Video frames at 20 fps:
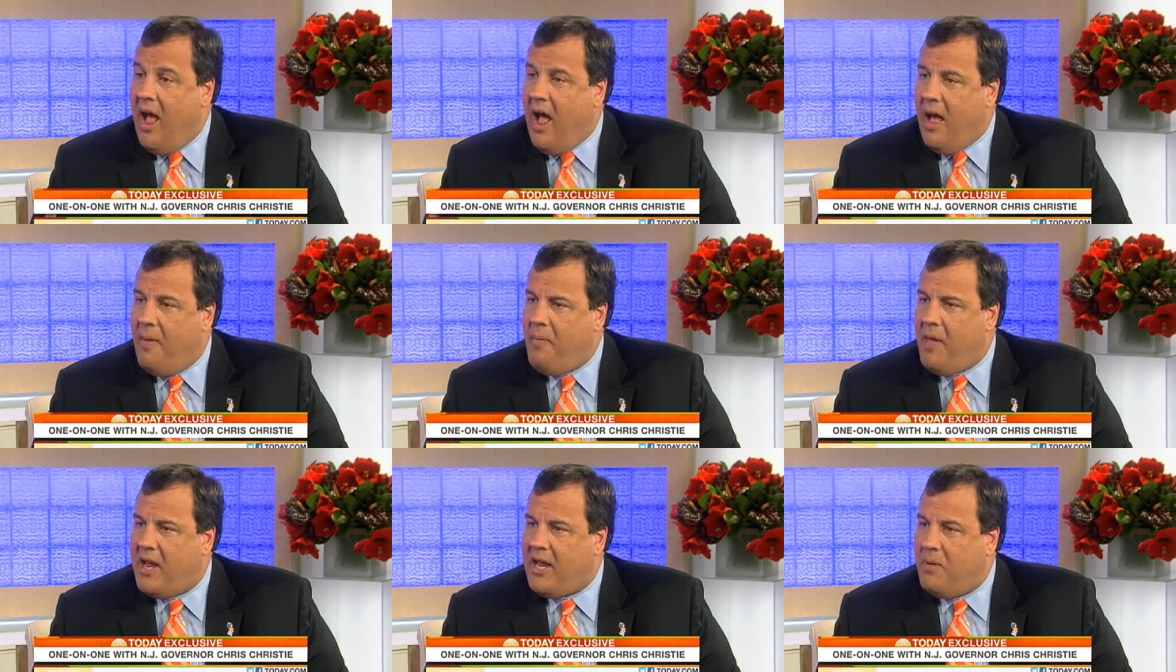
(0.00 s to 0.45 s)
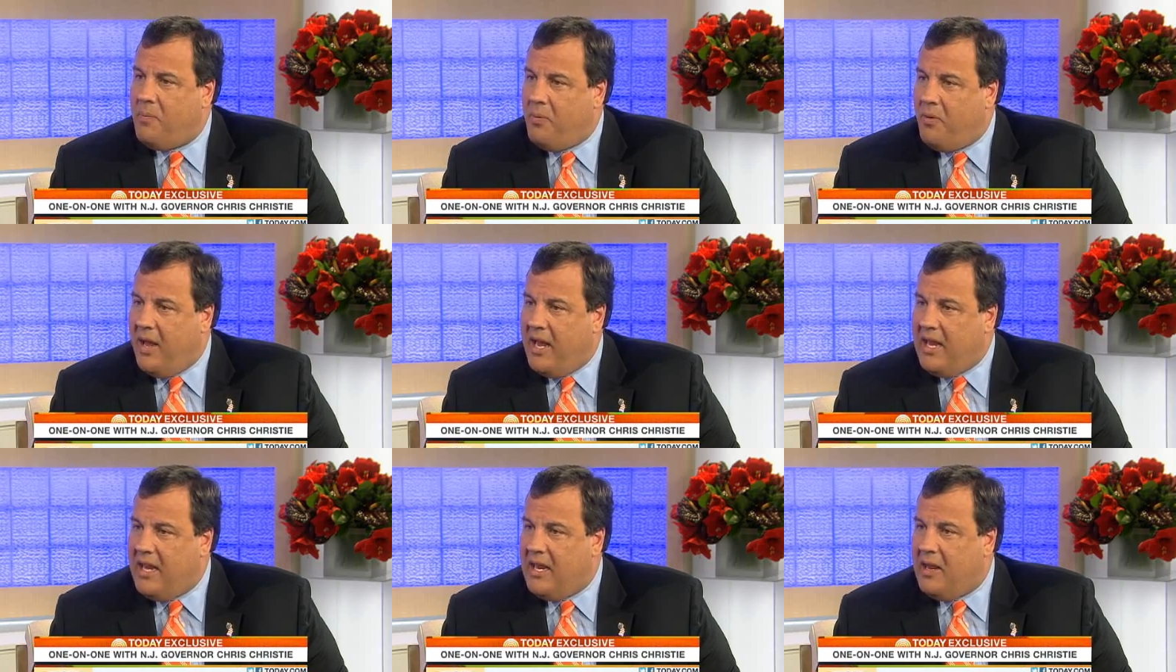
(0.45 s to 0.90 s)
I'm not
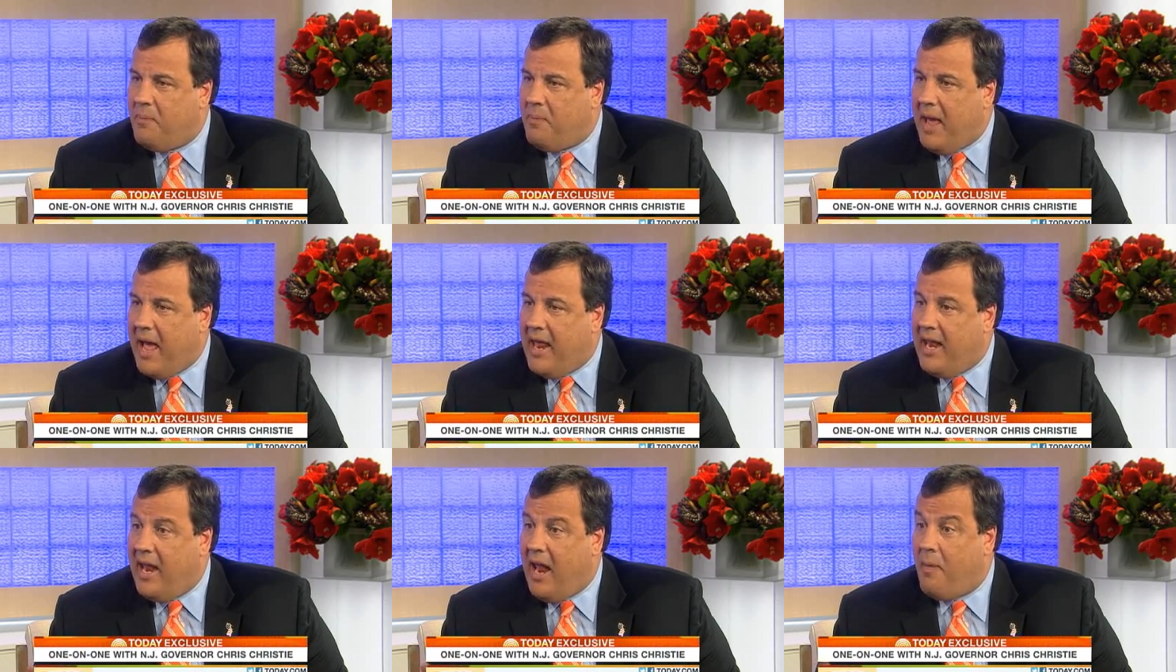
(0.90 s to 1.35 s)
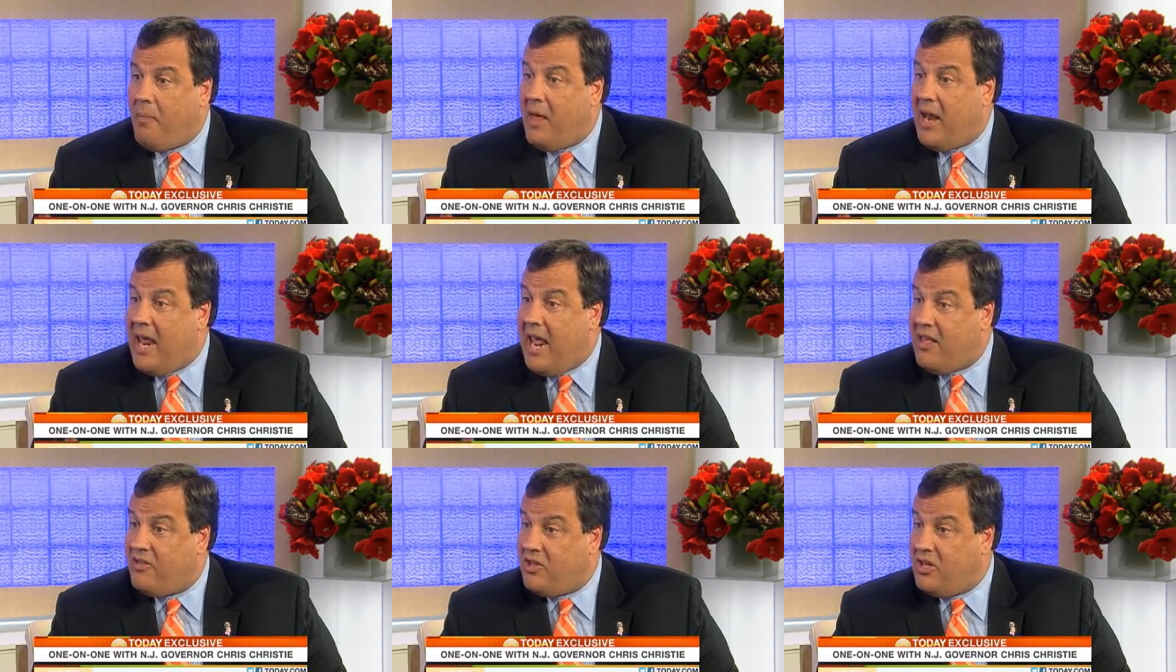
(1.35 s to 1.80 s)
complaining about it. I'm
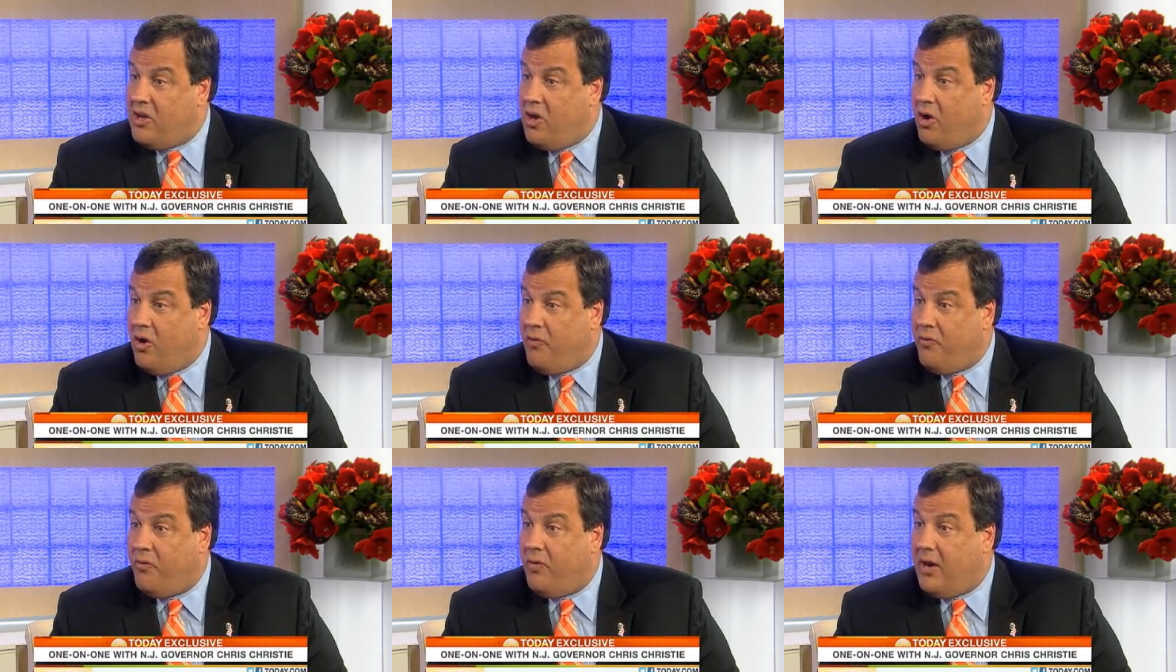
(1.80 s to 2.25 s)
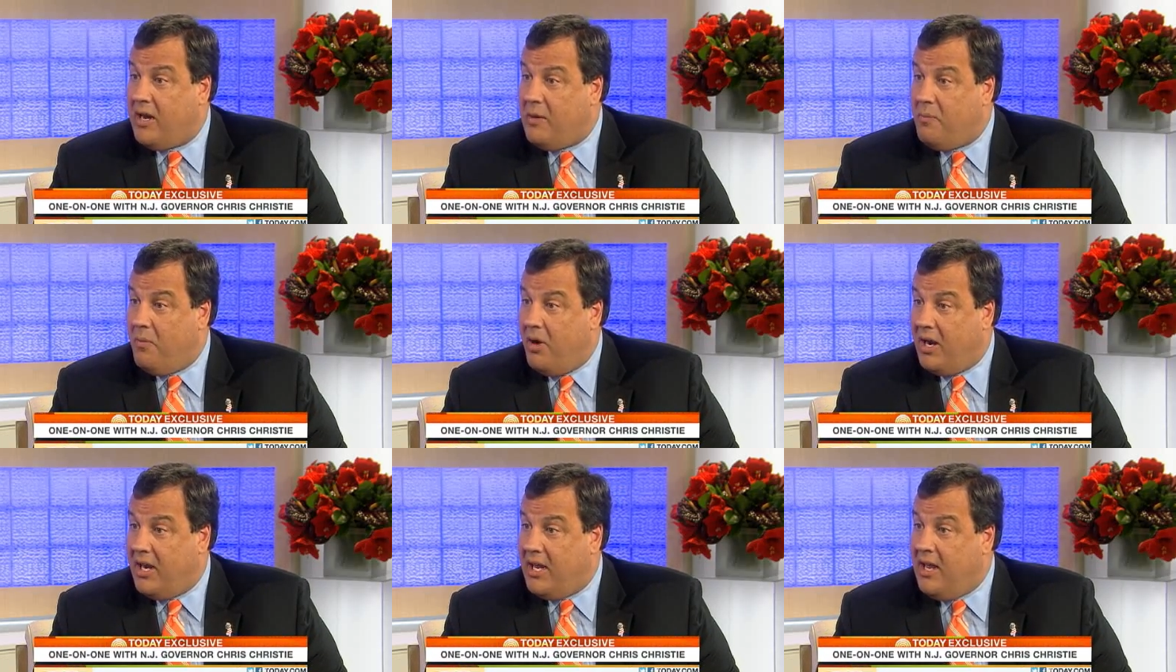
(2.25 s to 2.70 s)
not asking her for any
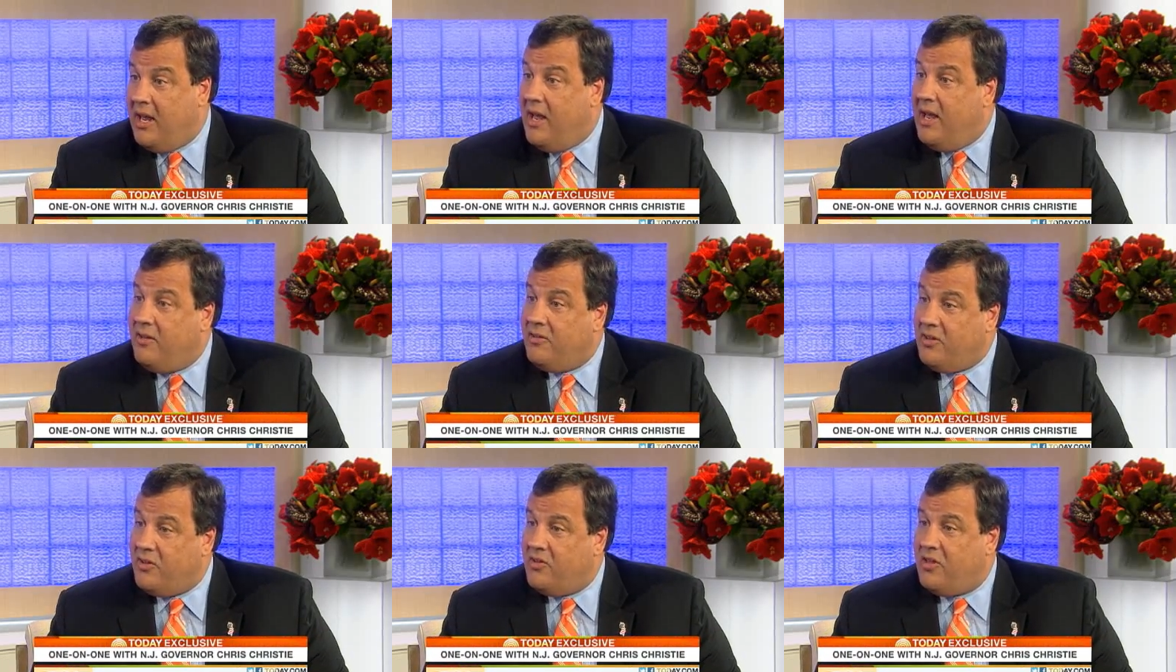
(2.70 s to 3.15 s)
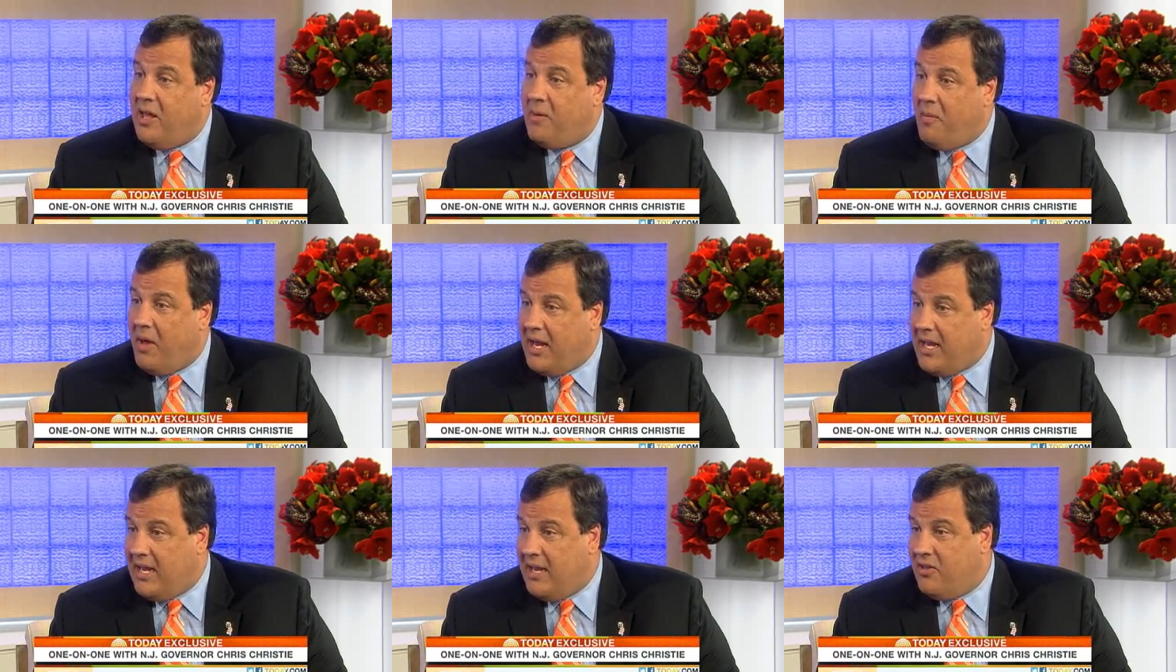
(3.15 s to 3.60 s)
money to send
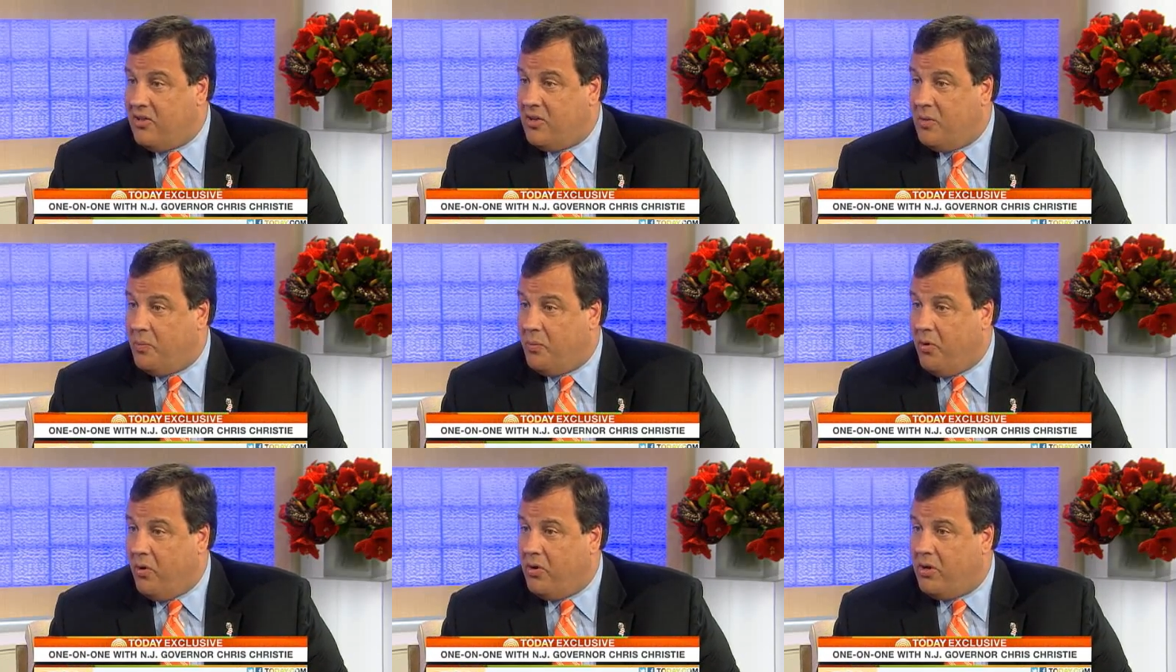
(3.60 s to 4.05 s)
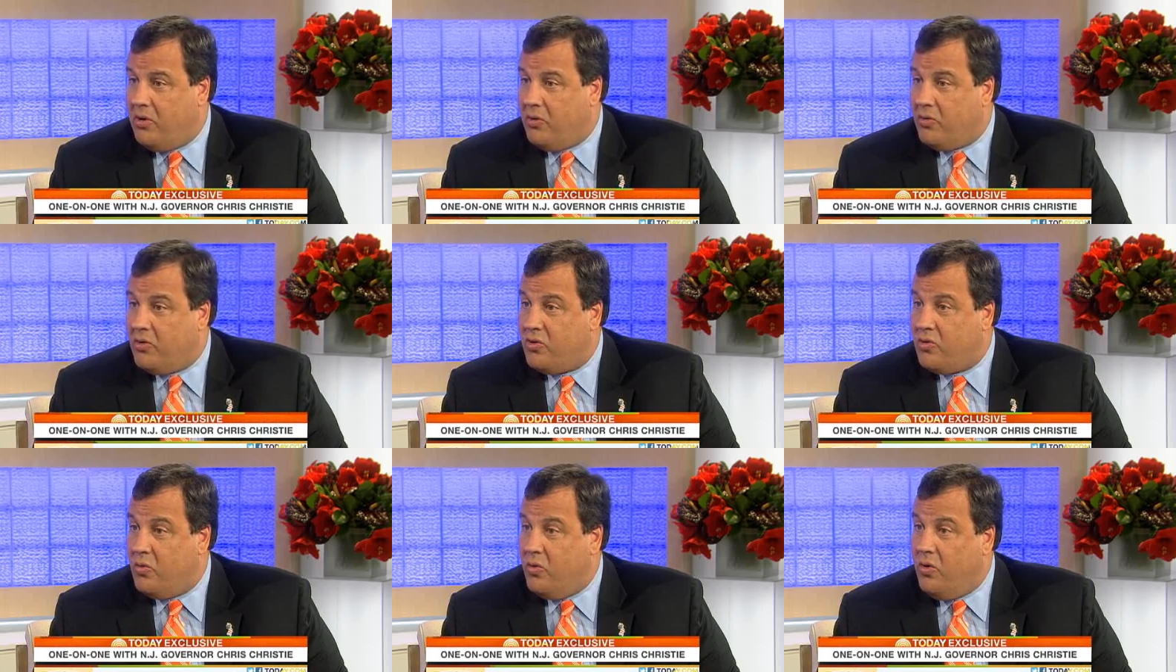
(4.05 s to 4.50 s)
my kids to
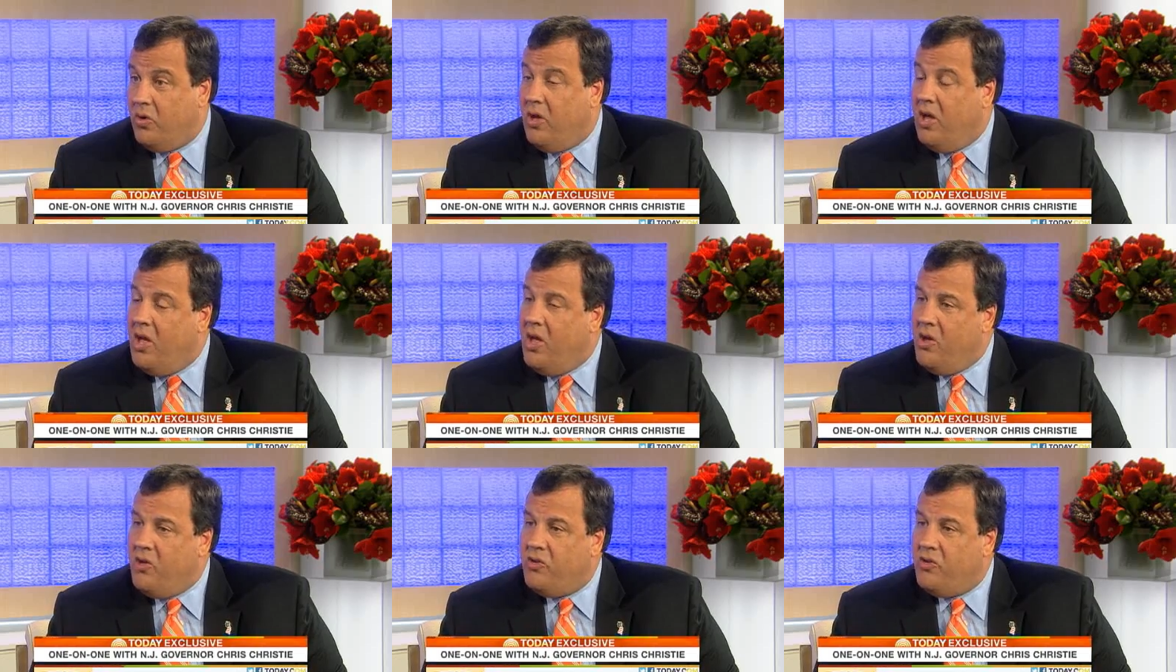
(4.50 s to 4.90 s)
parochial school.